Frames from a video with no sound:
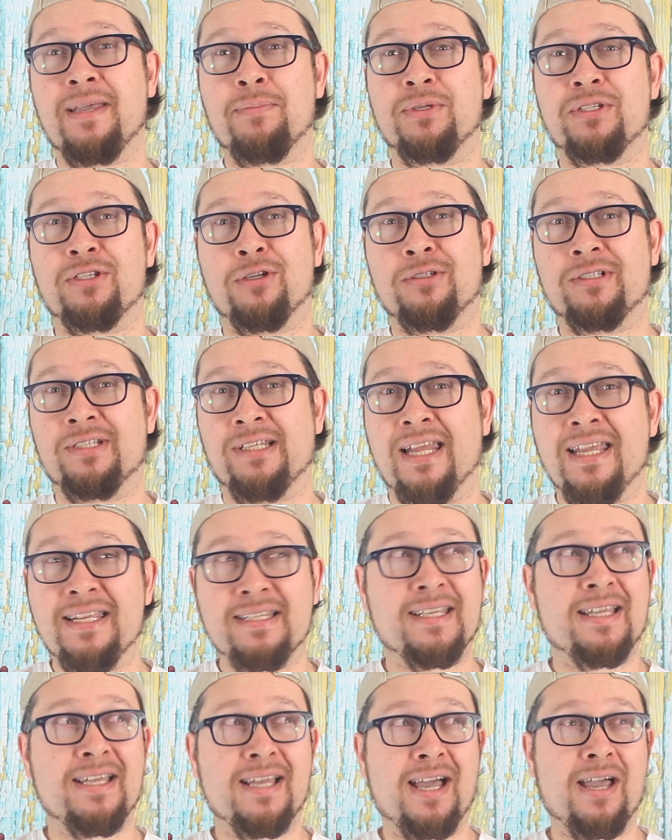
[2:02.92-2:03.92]
episodes
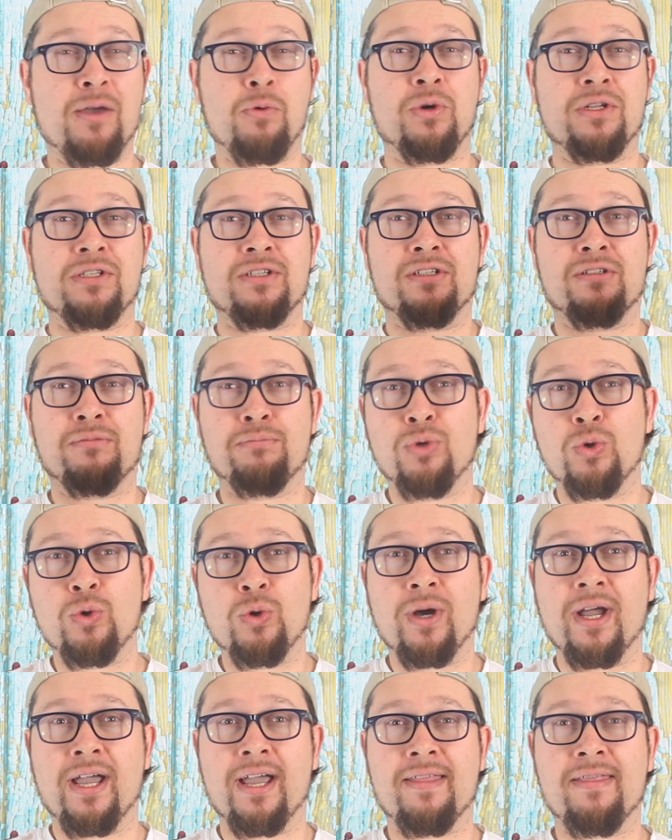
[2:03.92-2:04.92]
later, I wanted
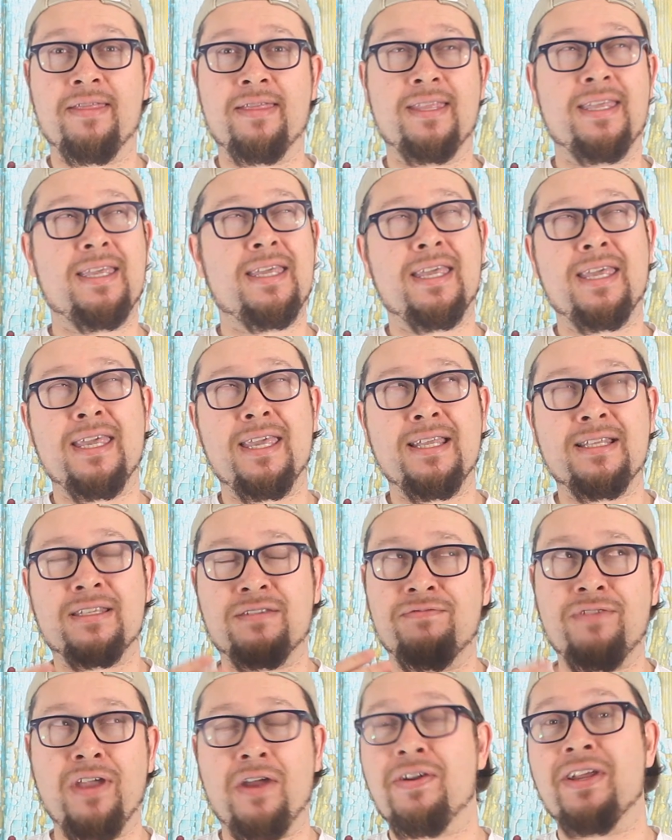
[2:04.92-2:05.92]
more, and it's
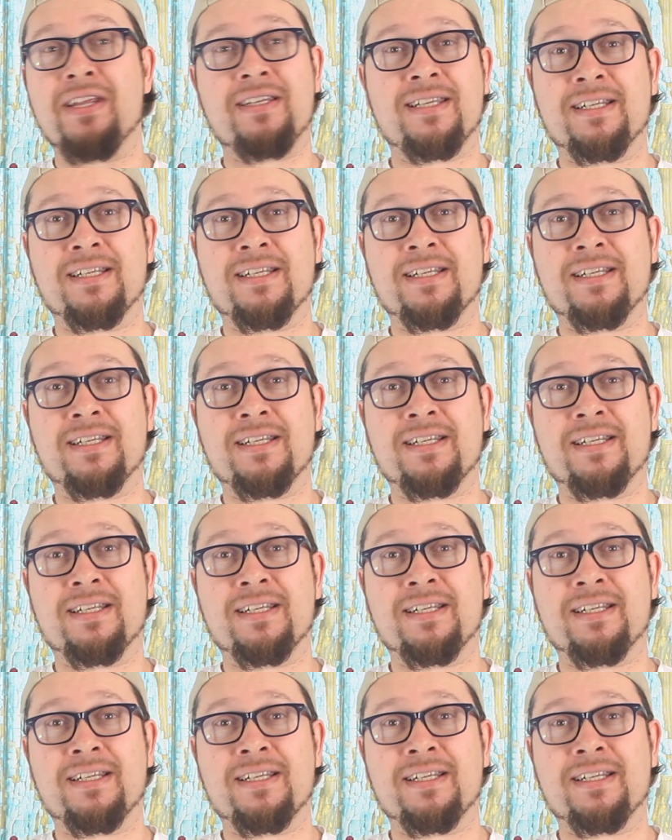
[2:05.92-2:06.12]
very